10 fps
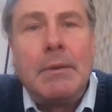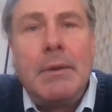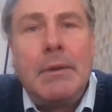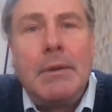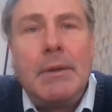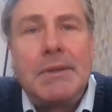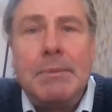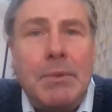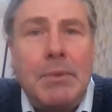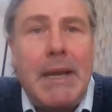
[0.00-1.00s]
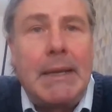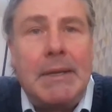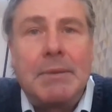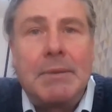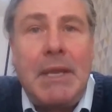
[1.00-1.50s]
The simple
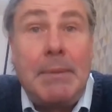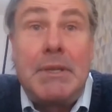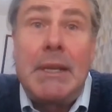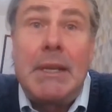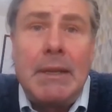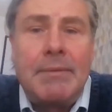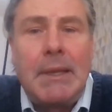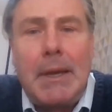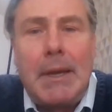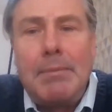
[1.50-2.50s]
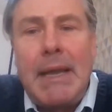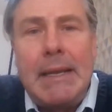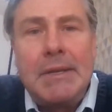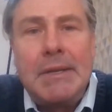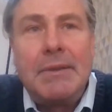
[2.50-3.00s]
mechanism here, particularly for the low paid,